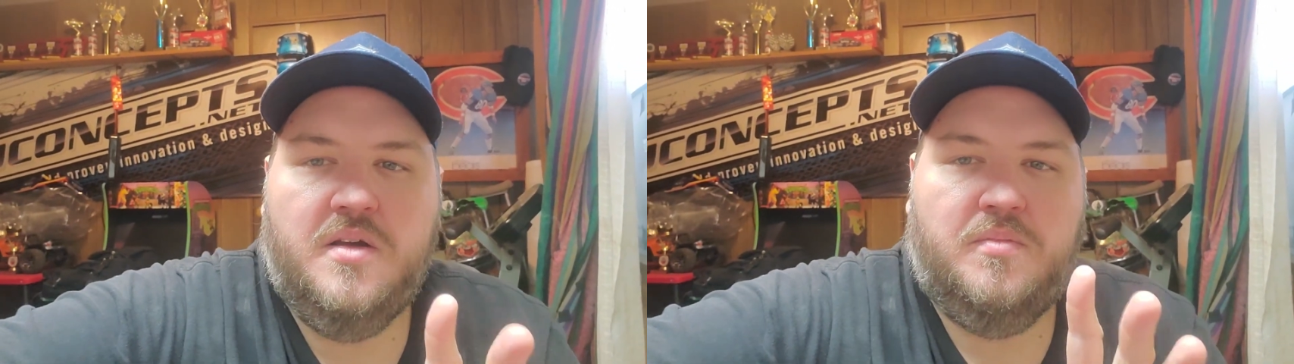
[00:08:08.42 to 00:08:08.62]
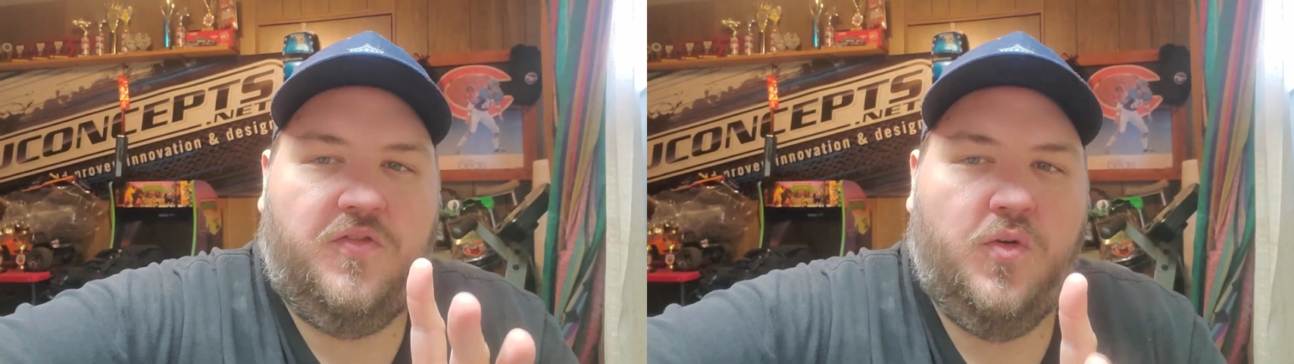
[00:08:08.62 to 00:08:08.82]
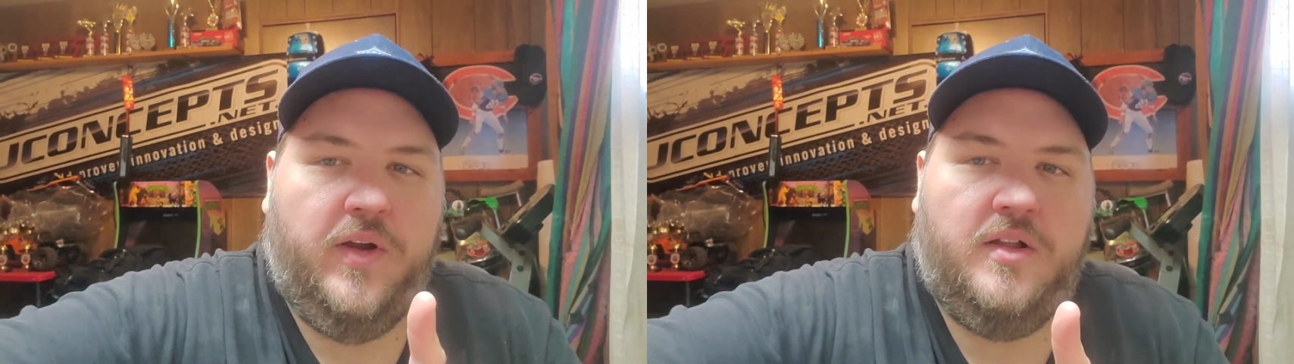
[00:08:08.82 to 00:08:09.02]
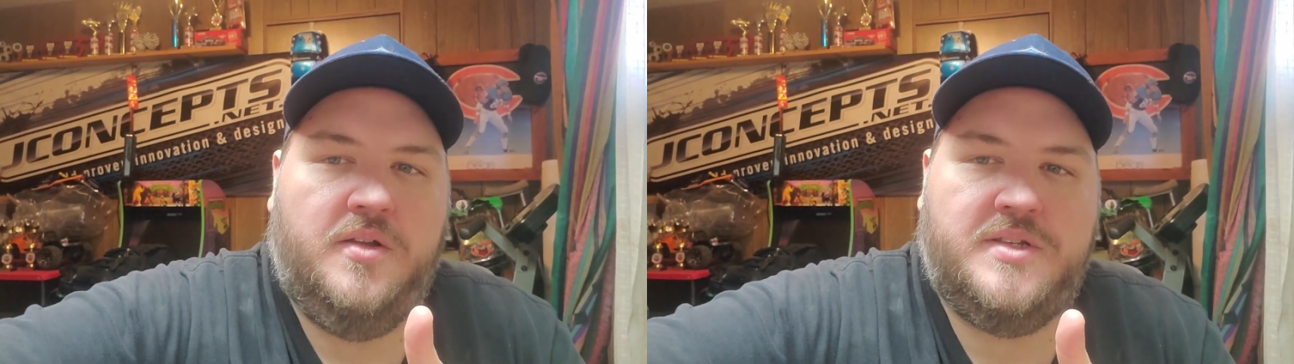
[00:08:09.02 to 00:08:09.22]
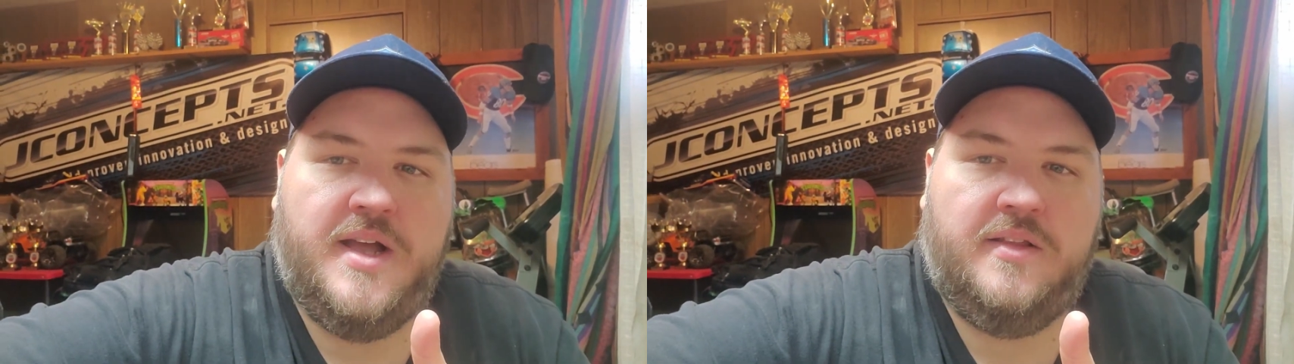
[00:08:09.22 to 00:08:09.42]
before he
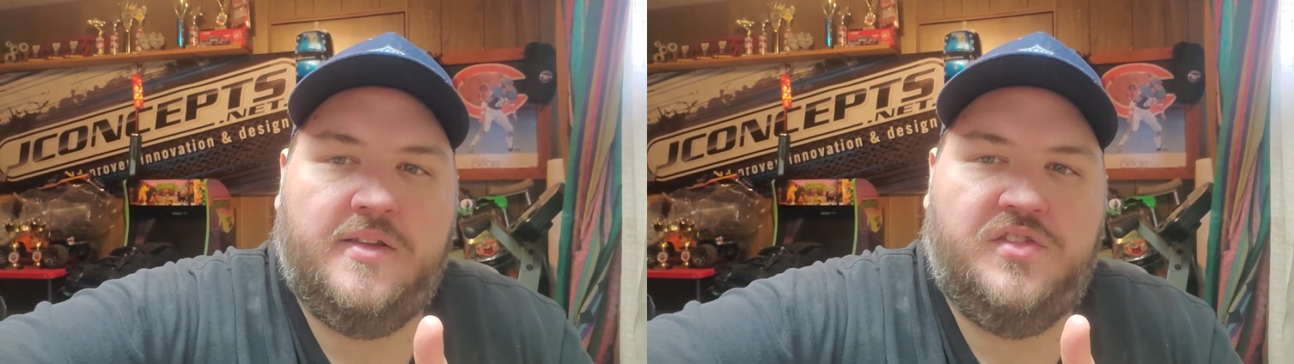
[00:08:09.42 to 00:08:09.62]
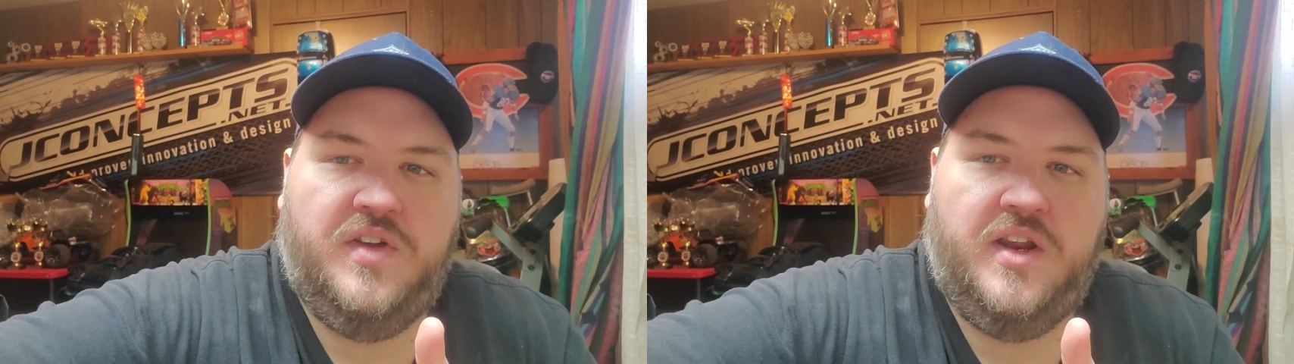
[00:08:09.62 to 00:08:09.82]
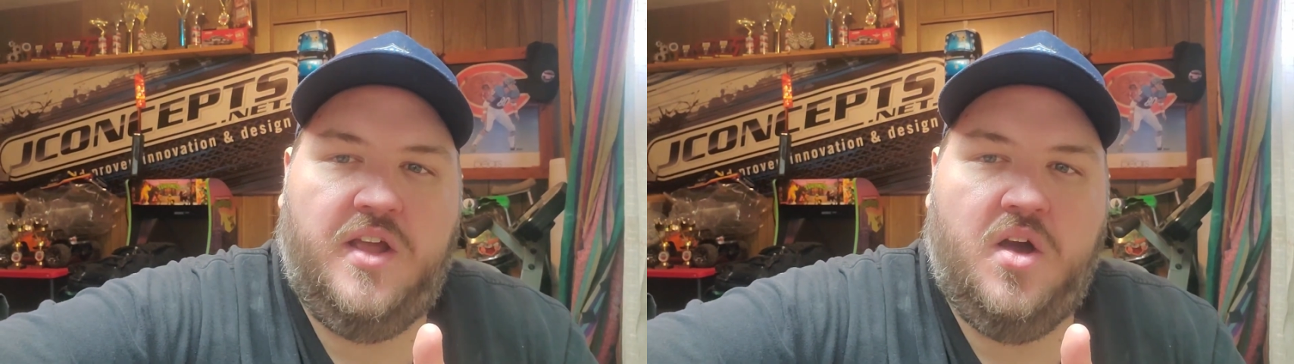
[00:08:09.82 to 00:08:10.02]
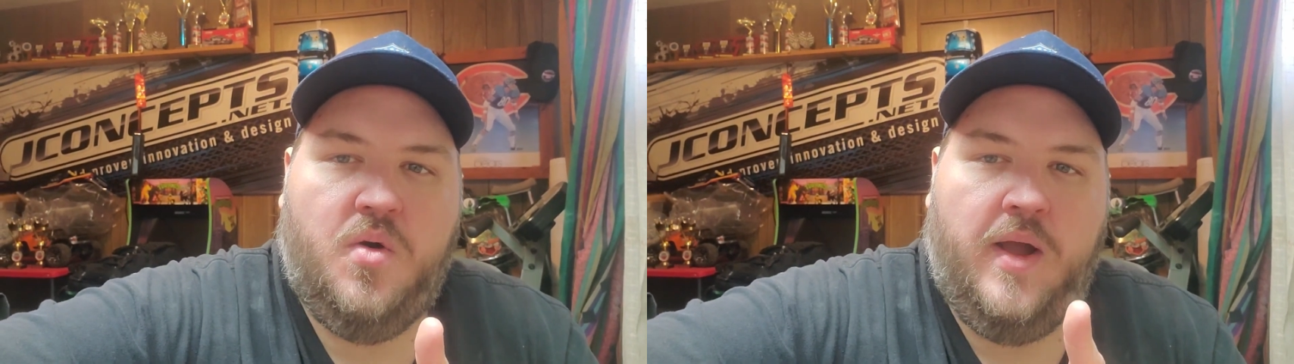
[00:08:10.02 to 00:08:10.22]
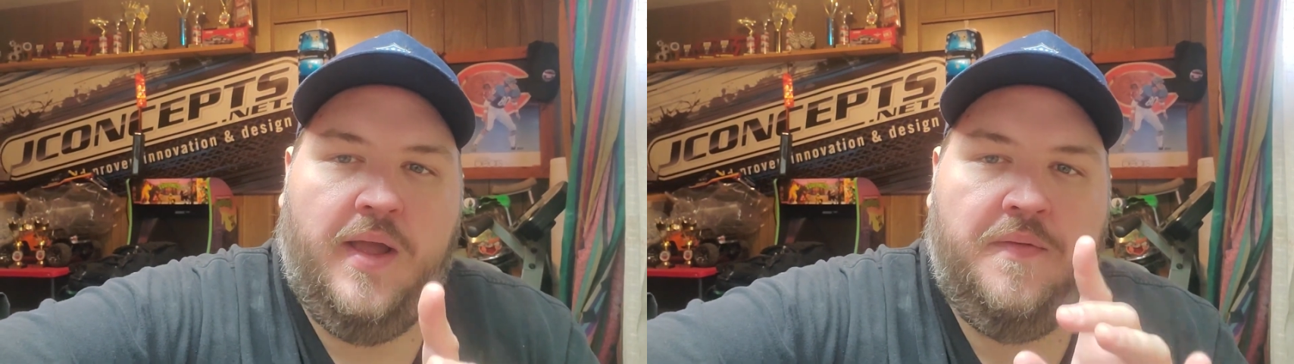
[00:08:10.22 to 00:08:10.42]
closed out this
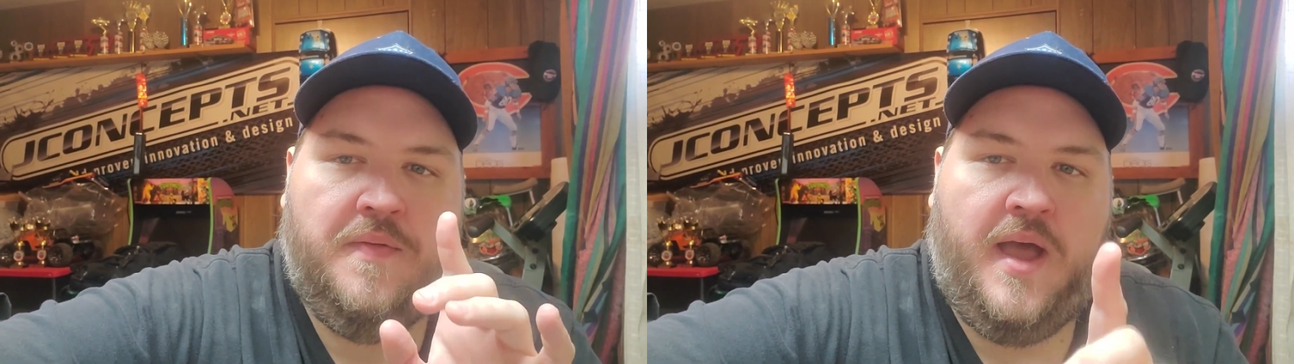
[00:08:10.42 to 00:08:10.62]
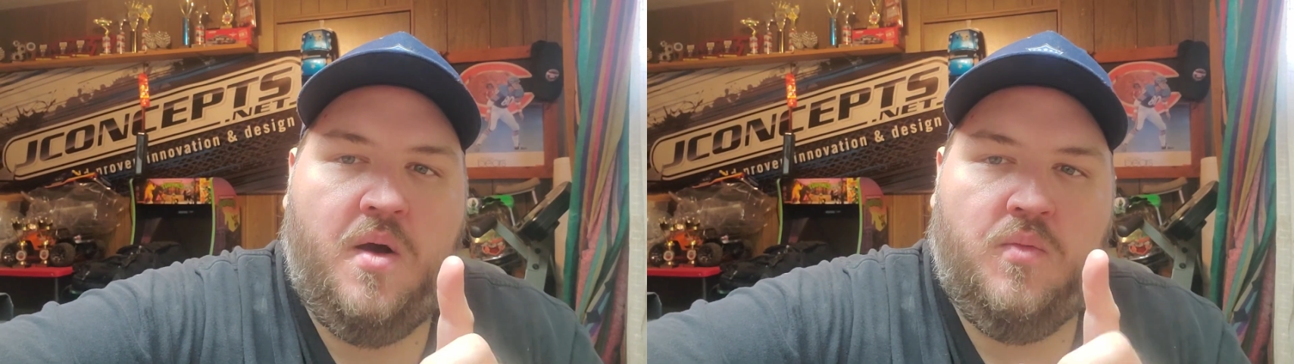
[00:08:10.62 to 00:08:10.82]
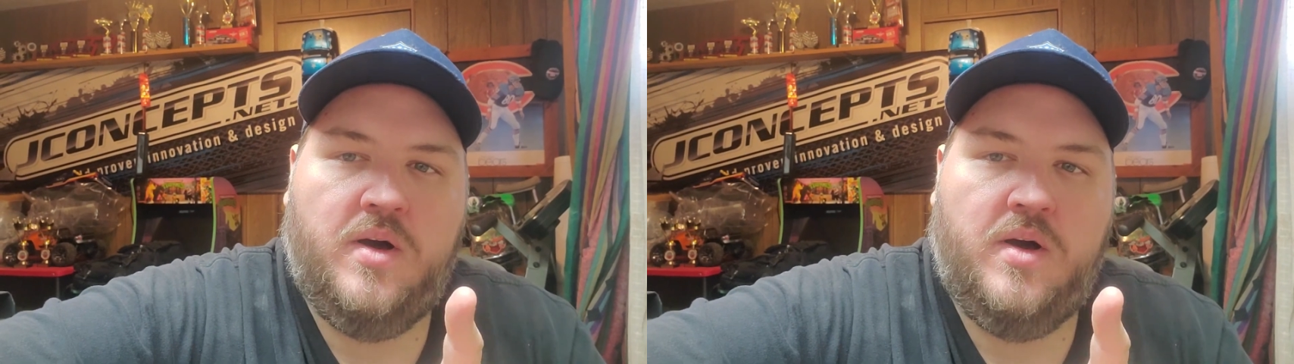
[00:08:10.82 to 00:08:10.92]
video, and that